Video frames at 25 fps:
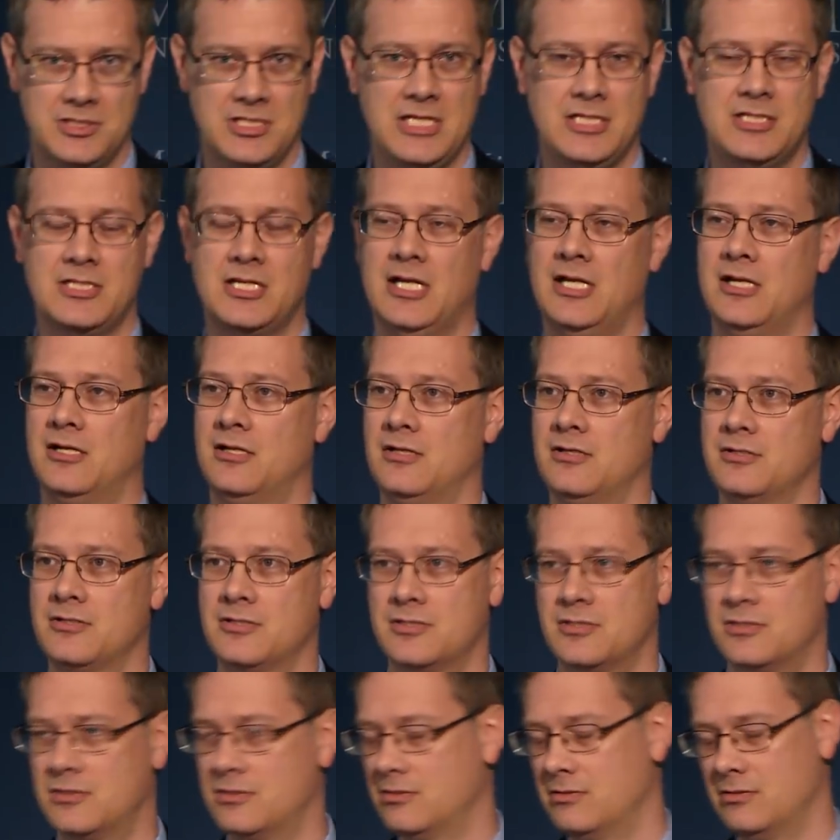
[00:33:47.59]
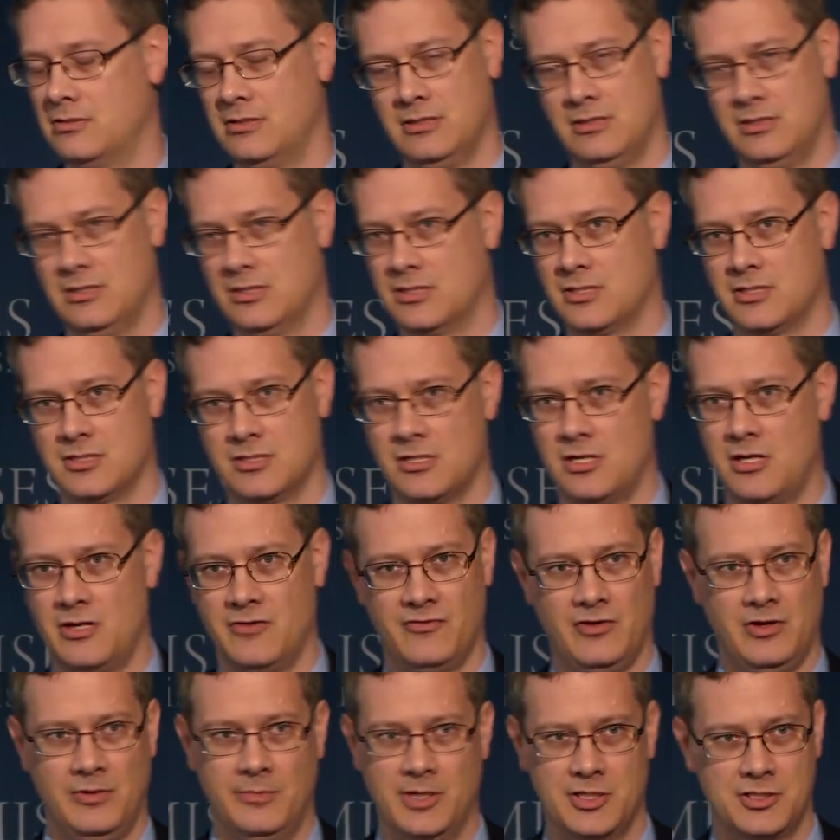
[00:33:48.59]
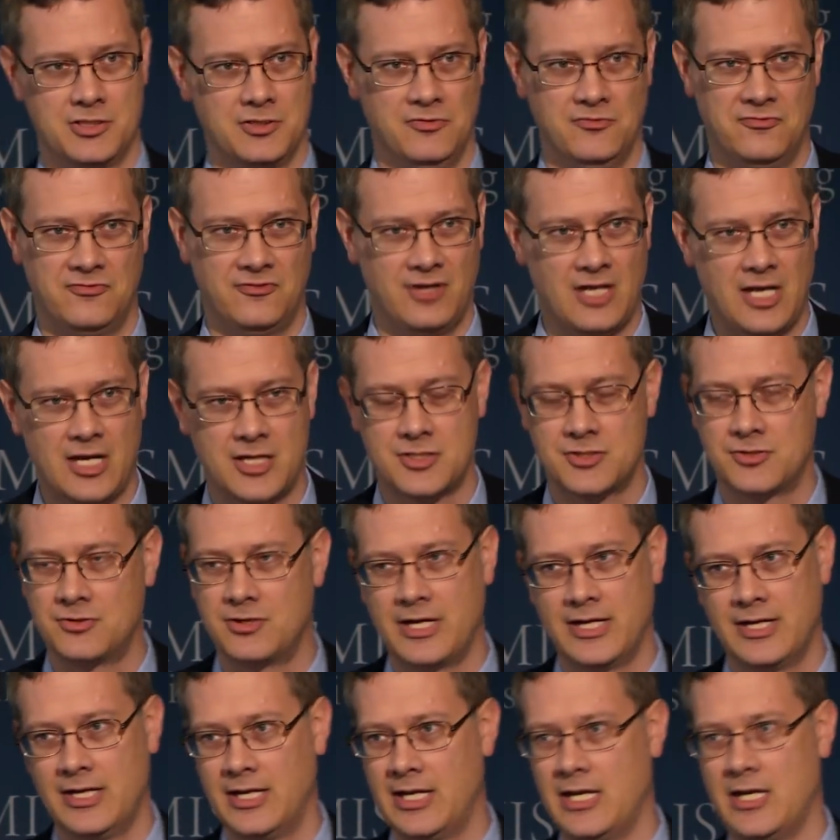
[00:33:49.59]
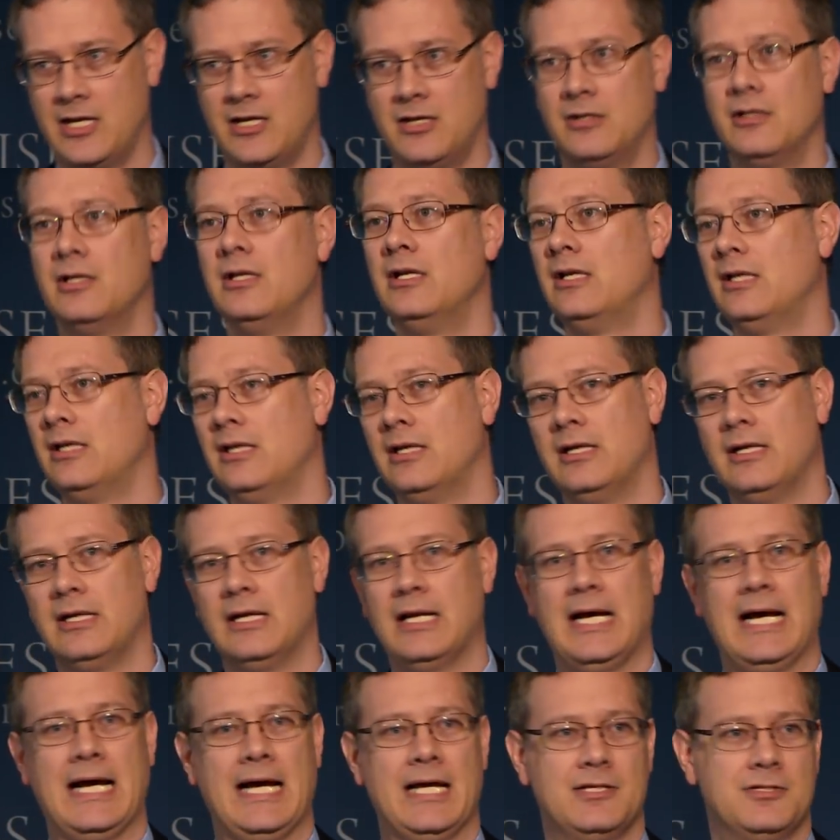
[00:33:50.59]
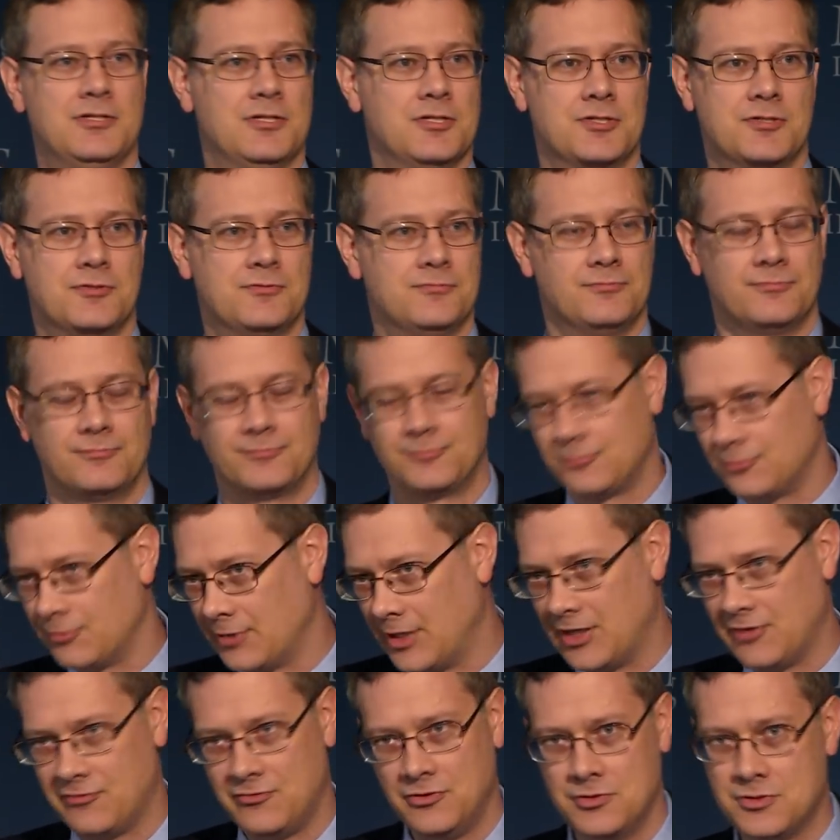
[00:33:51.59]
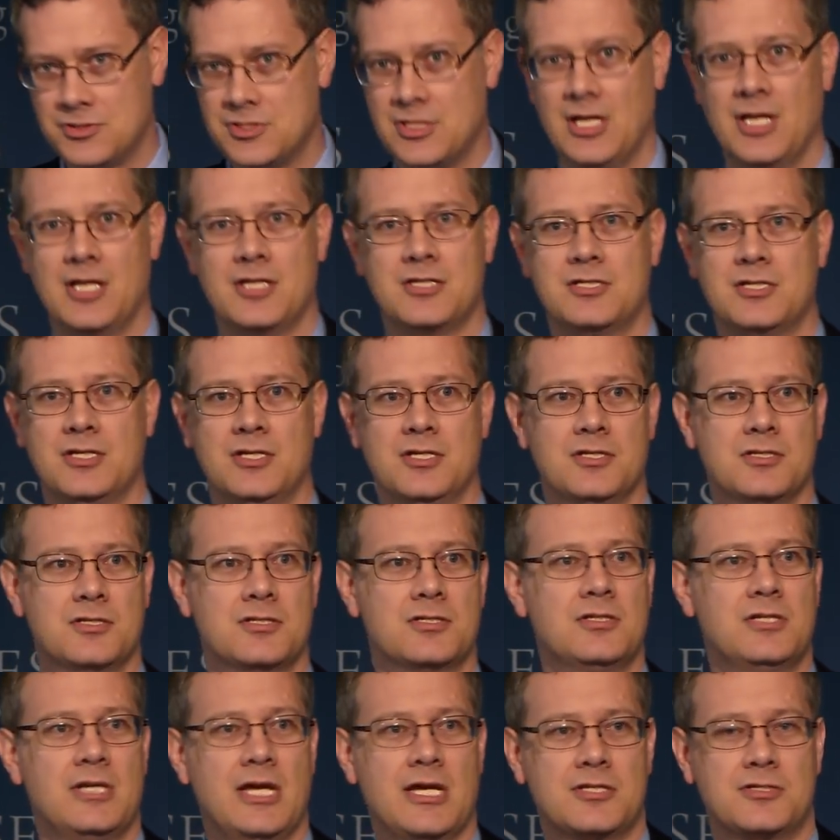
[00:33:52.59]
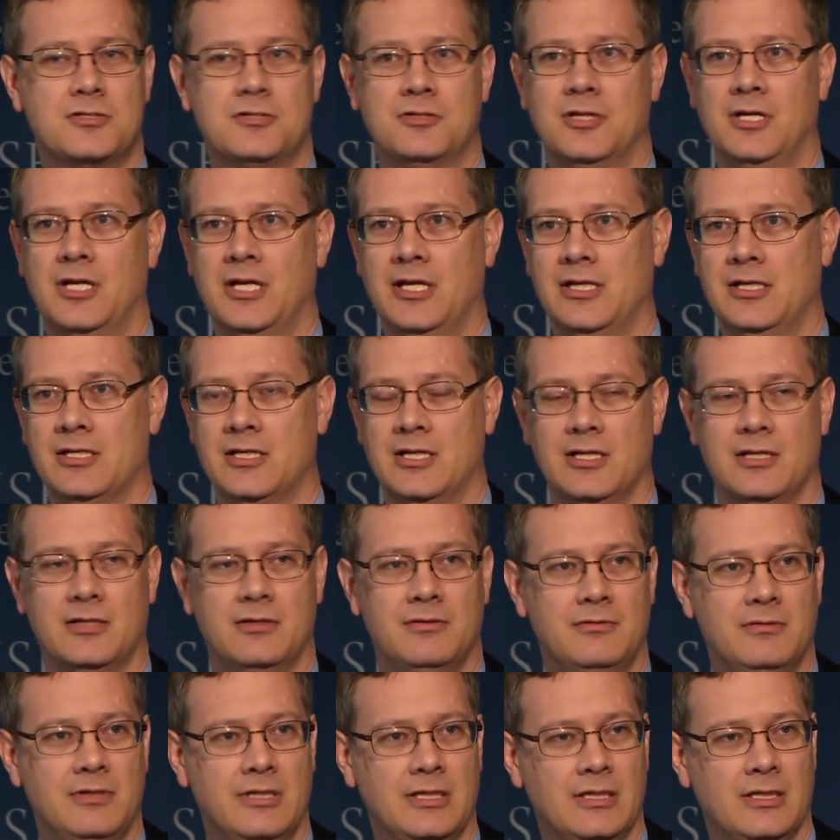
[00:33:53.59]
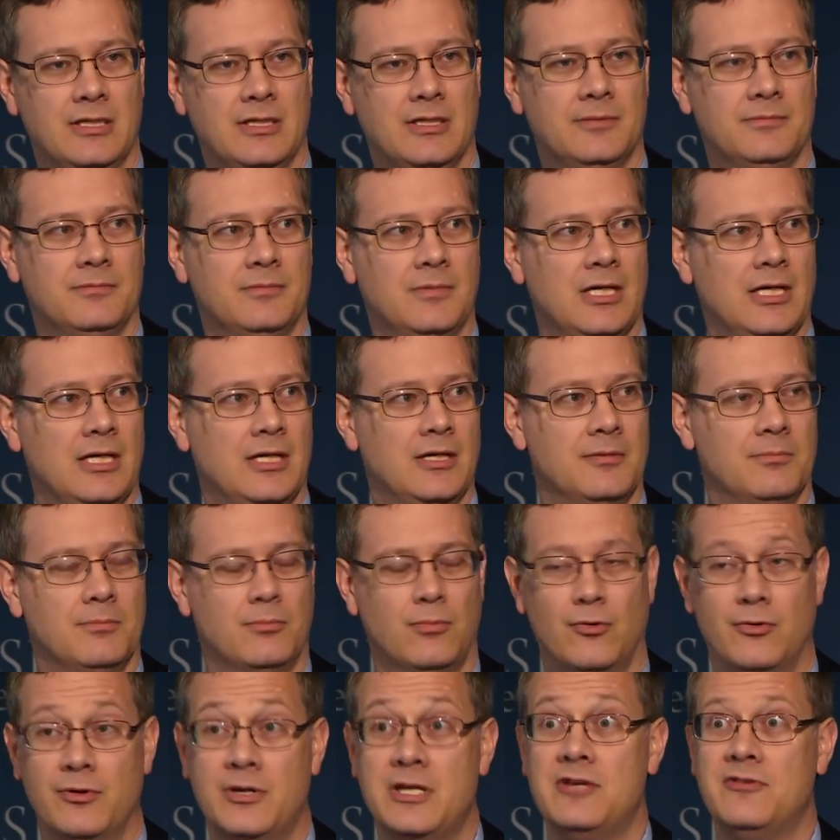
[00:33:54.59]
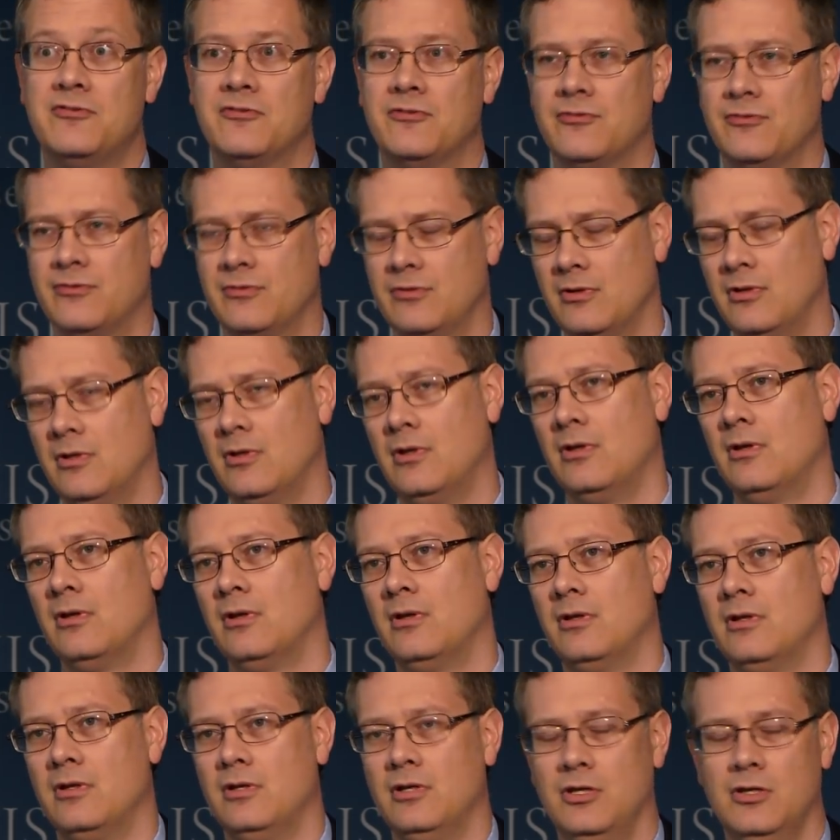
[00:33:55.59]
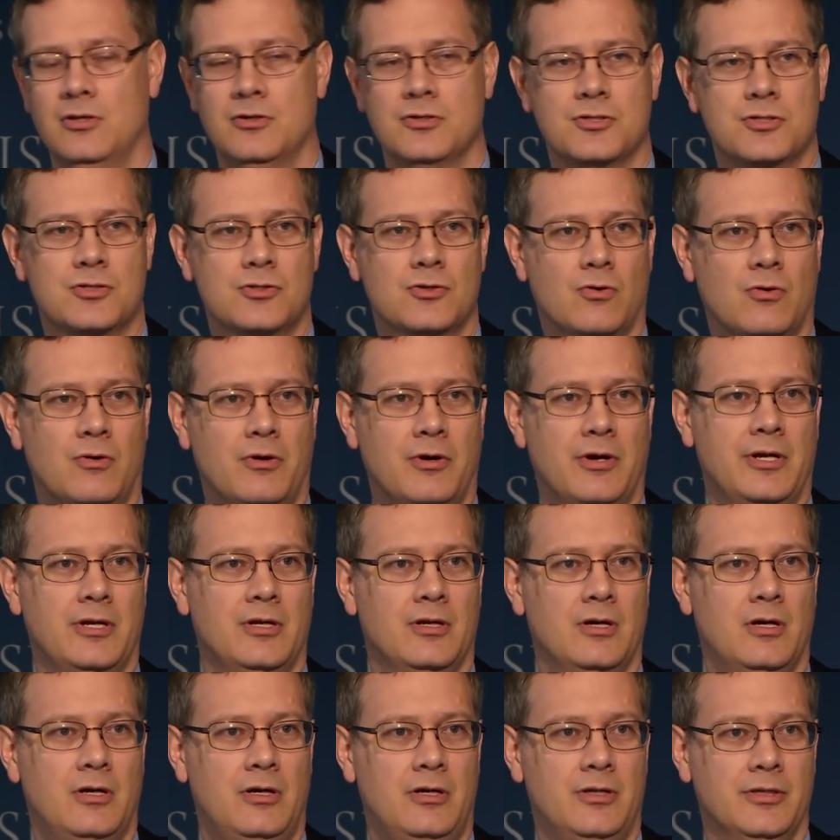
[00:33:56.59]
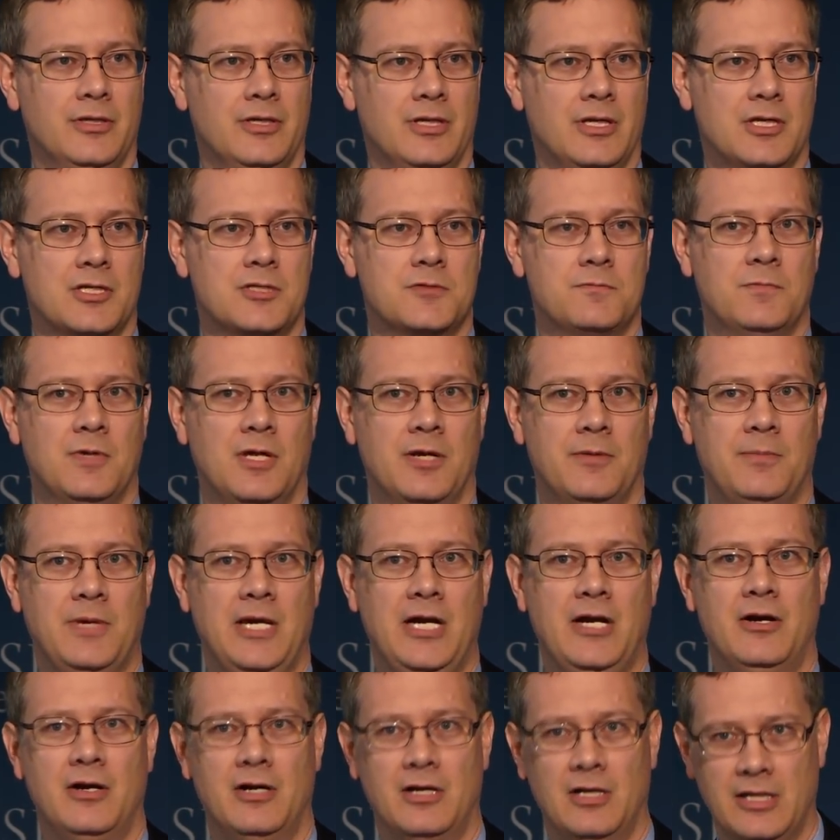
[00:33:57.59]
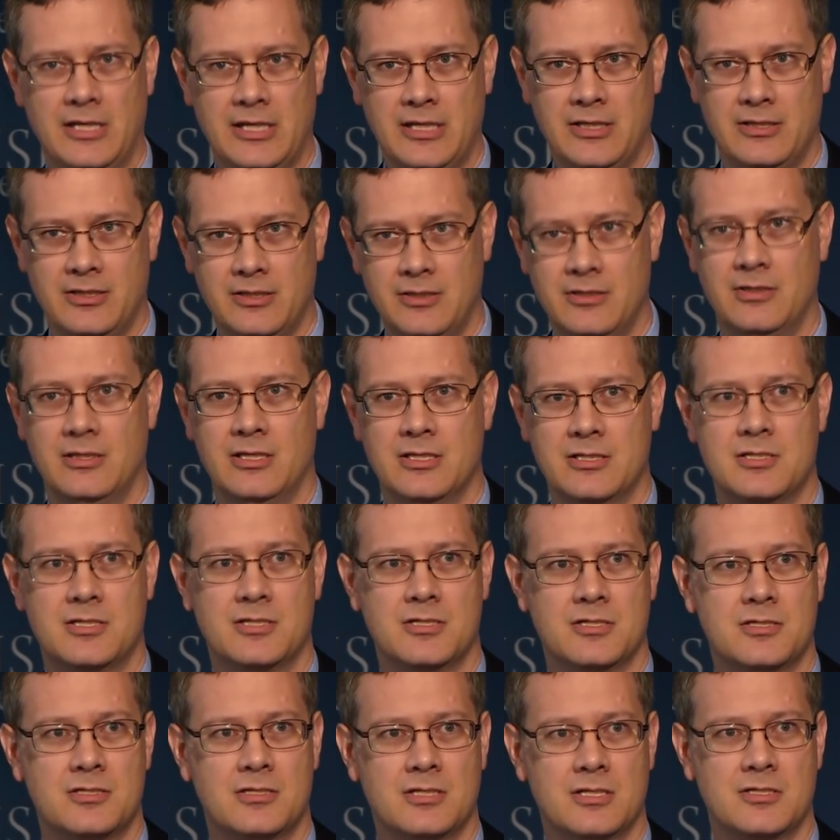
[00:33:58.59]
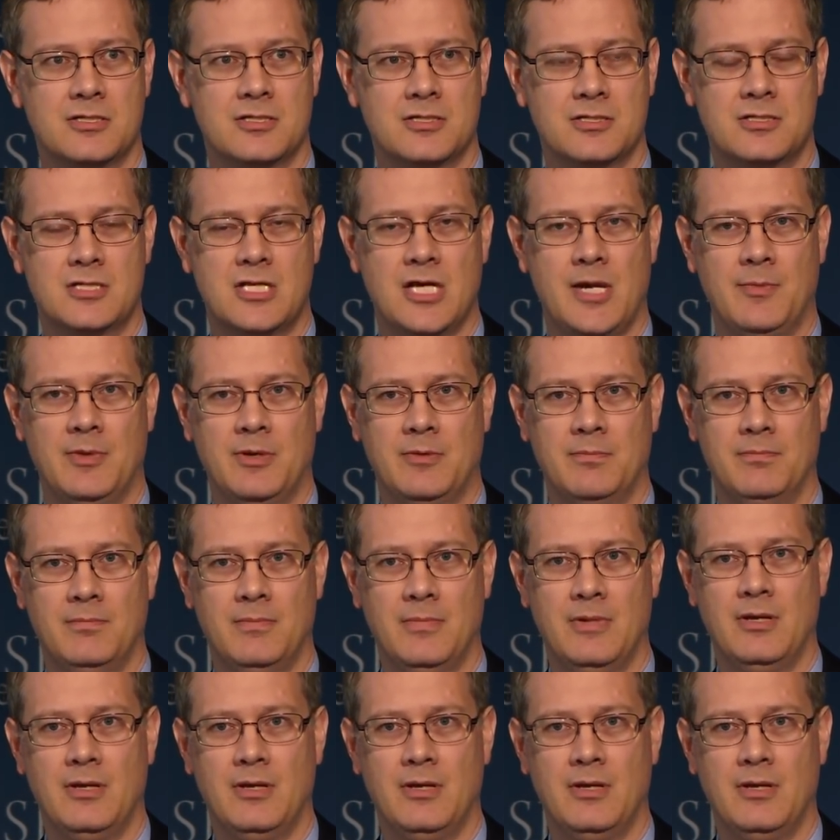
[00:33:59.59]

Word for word: the details this is all very much in flux right now. I just read a few sentences yesterday in a, in a uh, brief news story on this, but apparently this is this is coming